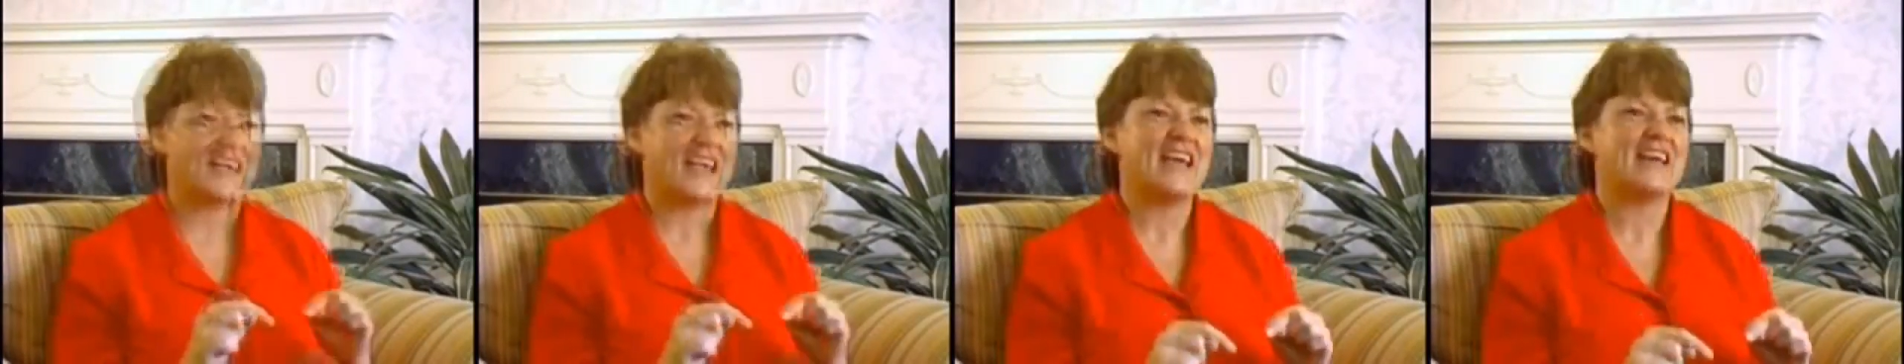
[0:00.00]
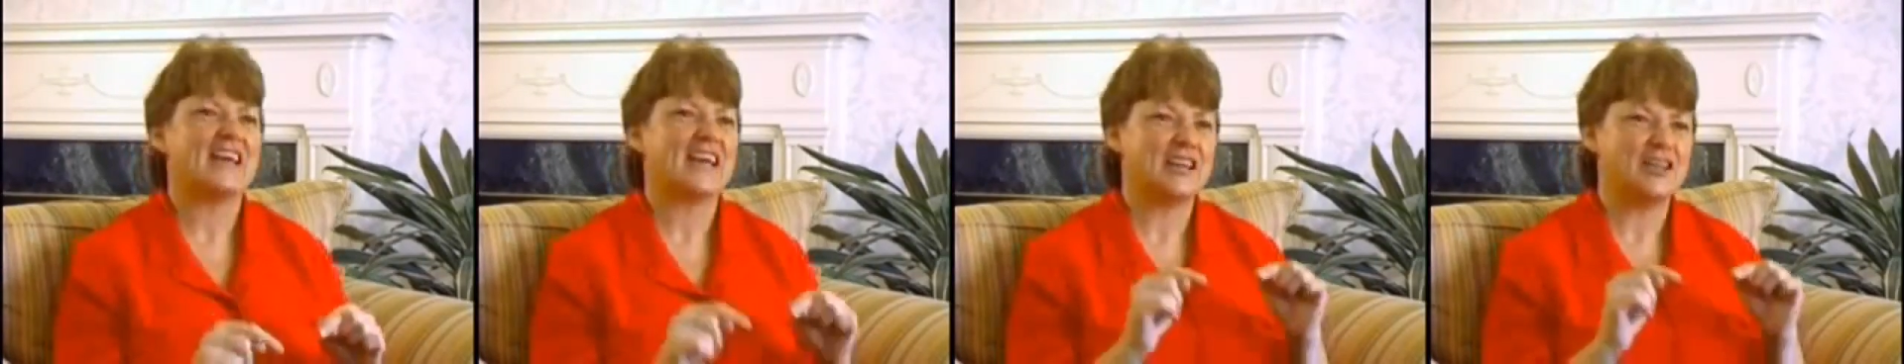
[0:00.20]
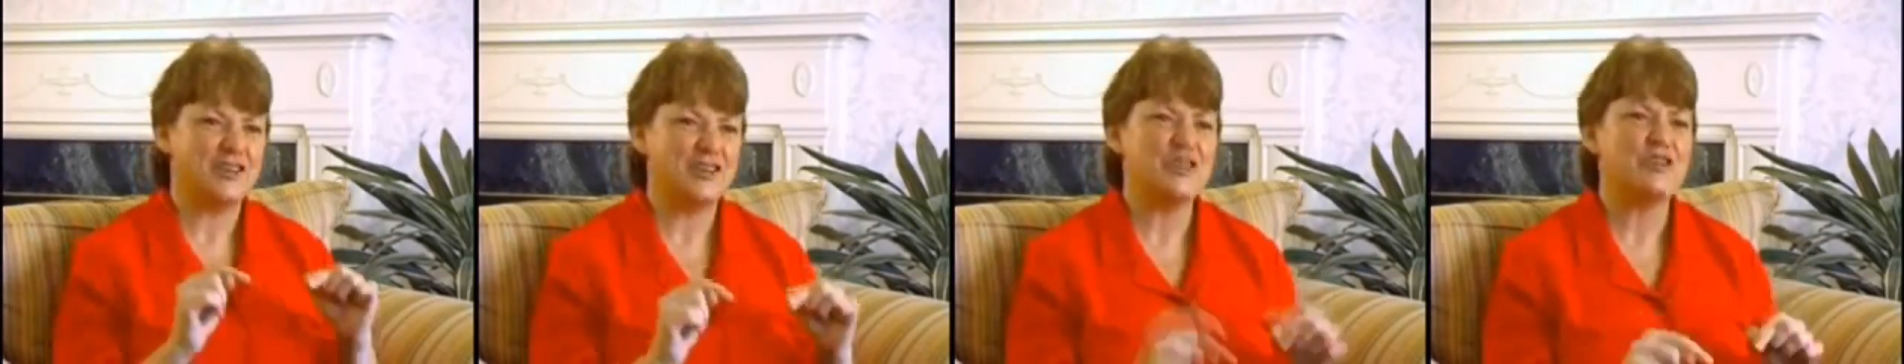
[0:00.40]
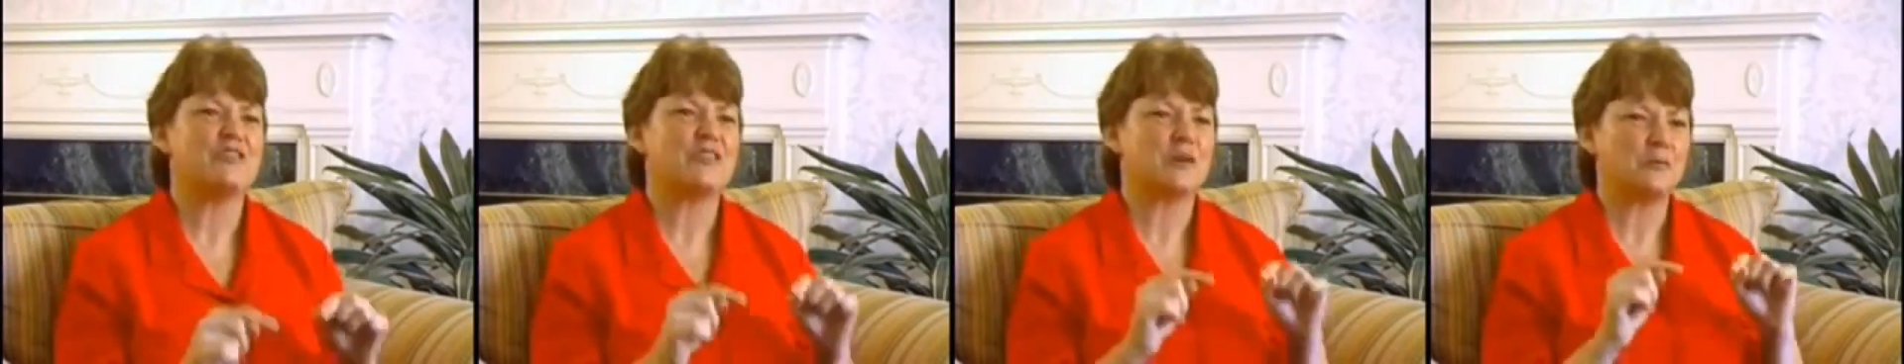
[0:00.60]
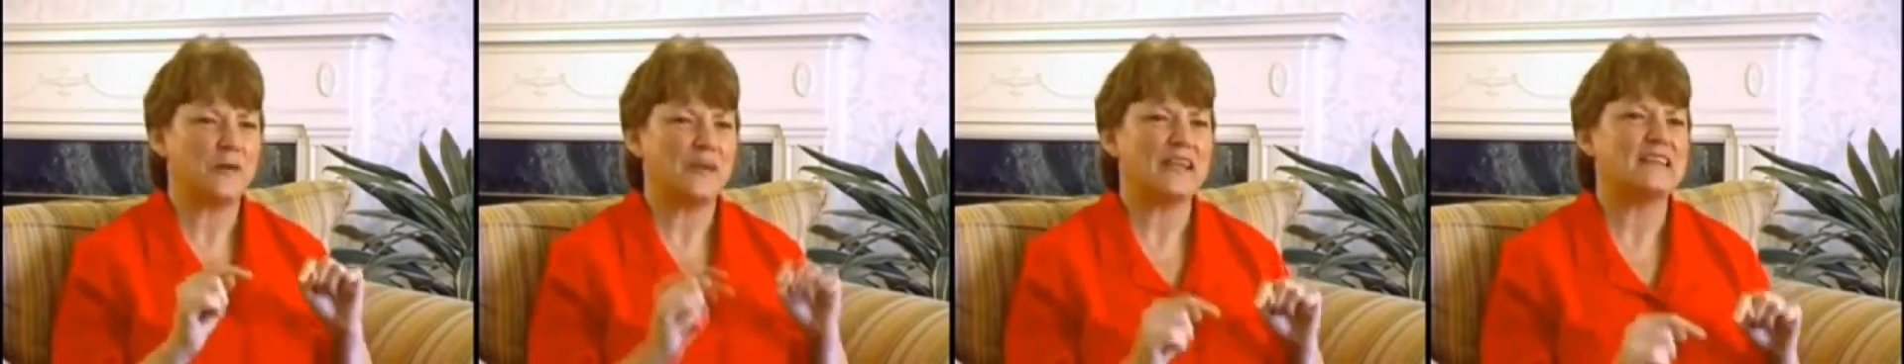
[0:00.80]
And I knew
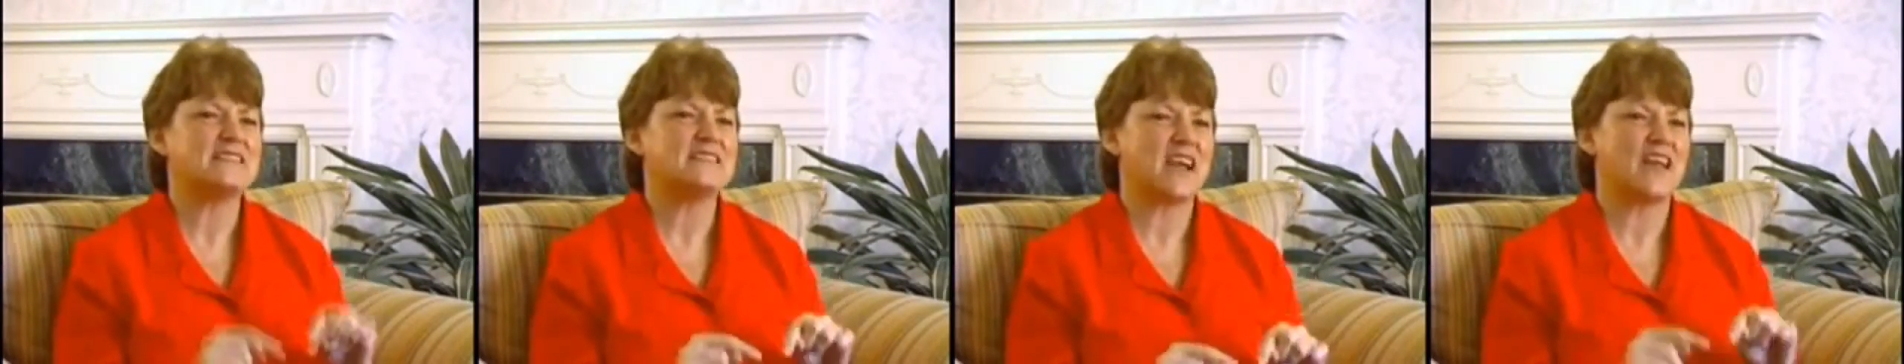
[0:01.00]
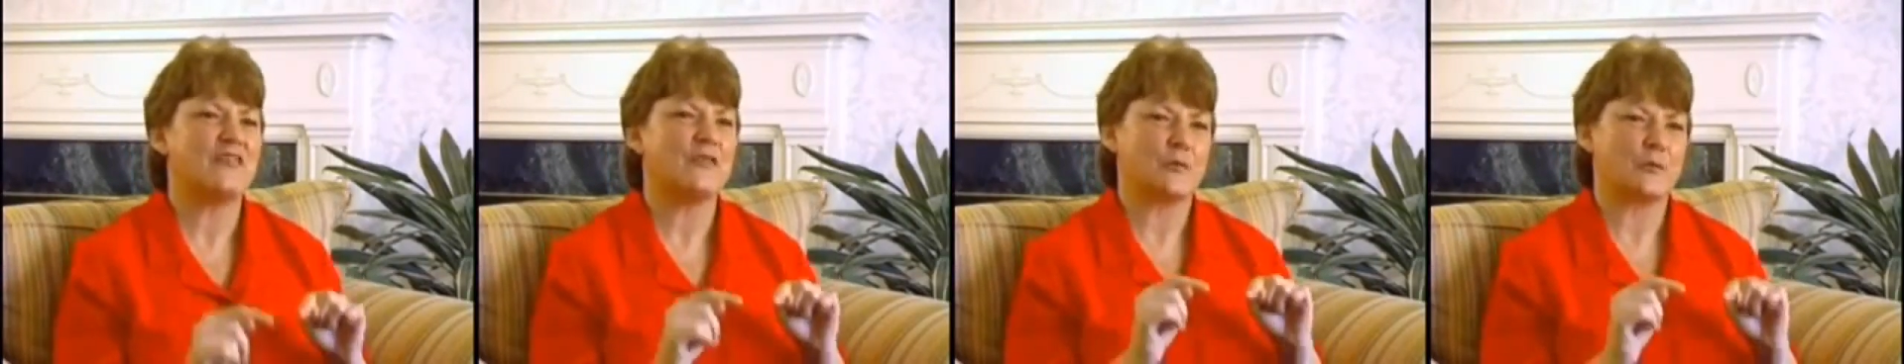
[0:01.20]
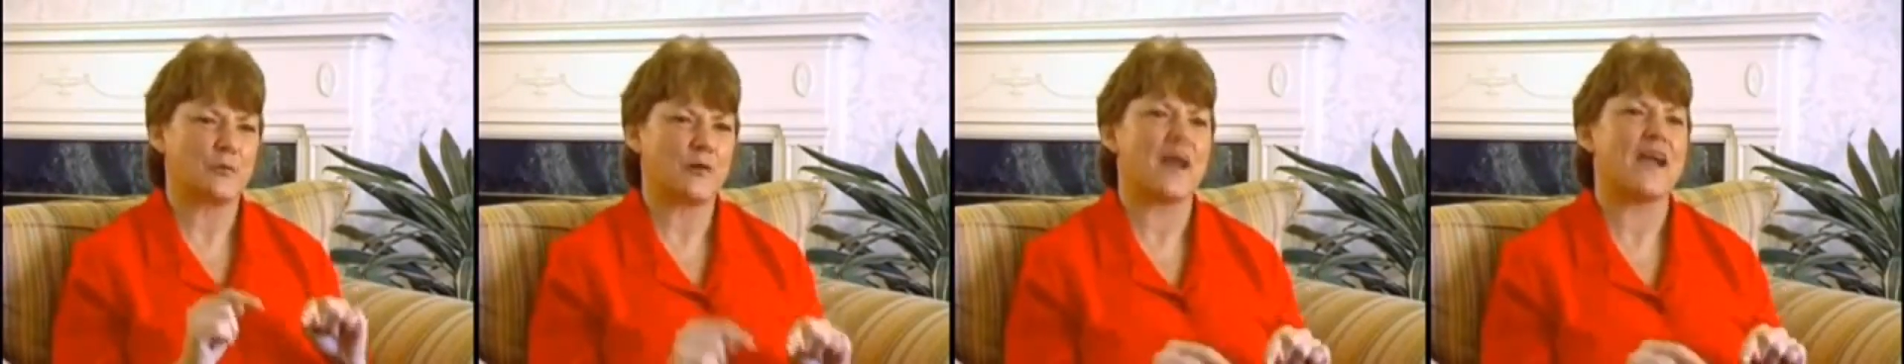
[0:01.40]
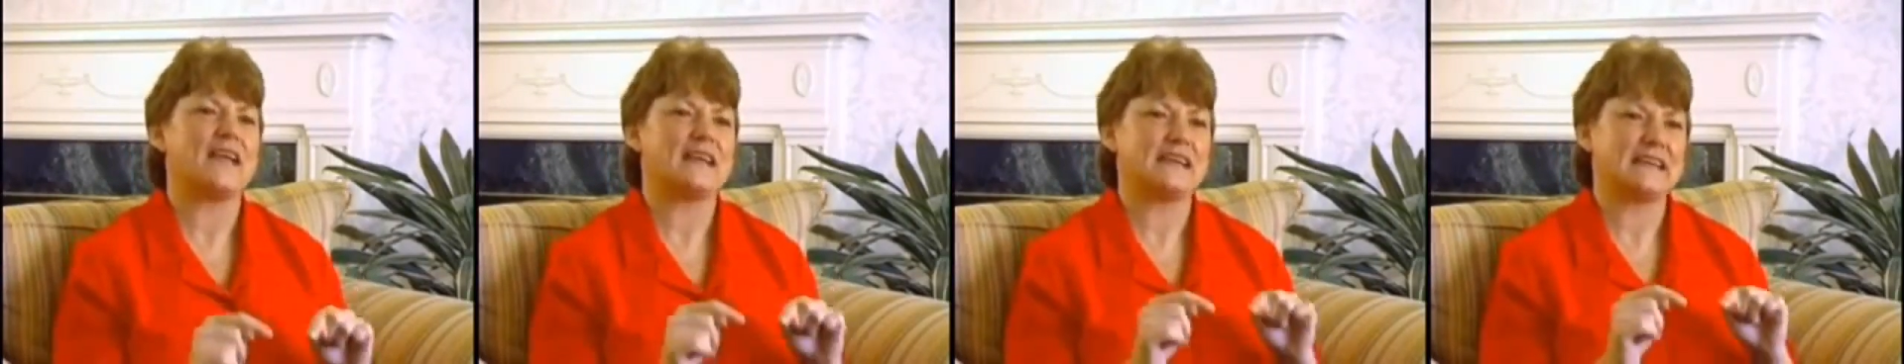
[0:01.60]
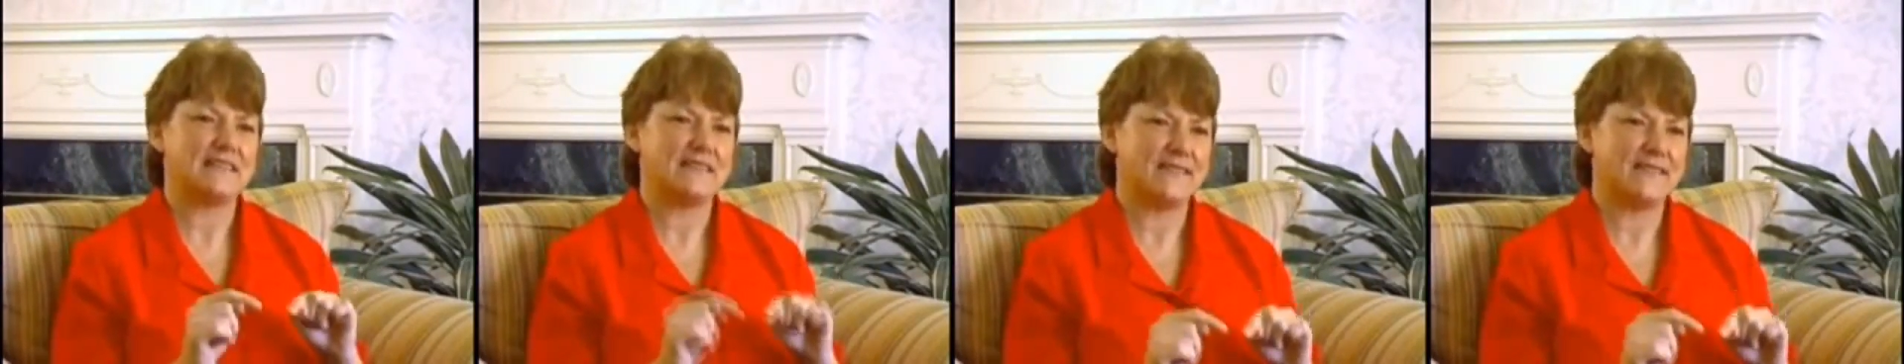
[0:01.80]
that we had done the right